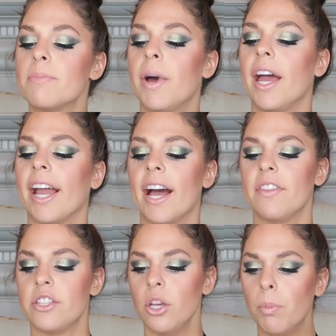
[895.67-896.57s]
but I got
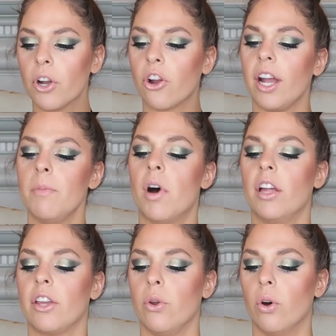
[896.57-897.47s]
the Super Green
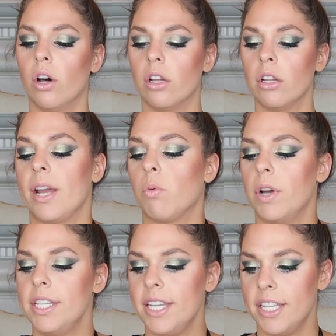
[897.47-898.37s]
Molecule. Take
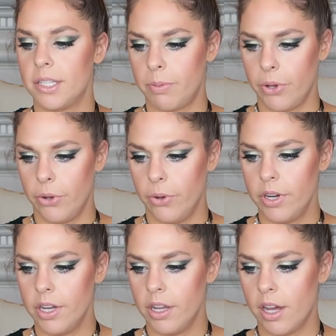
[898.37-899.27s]
one
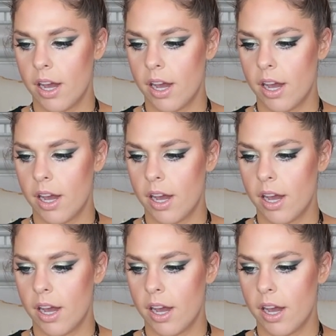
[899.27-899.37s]
teaspoon.